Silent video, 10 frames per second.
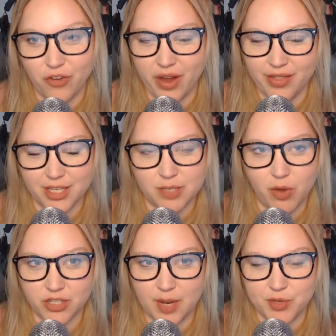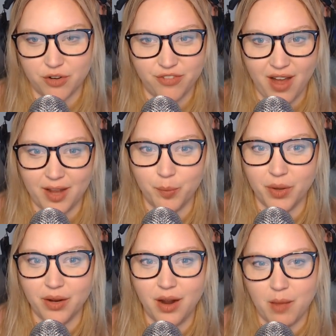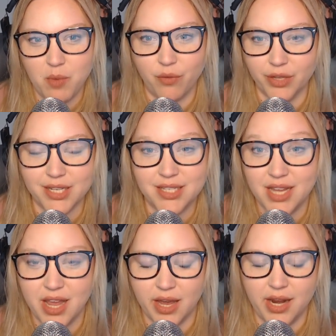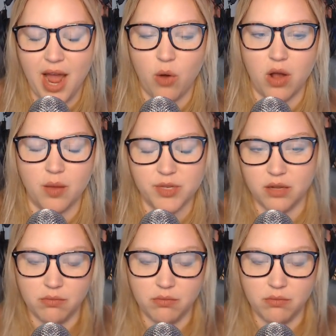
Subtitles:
okay, these small steps are fine, but I'm not really seeing any outcomes.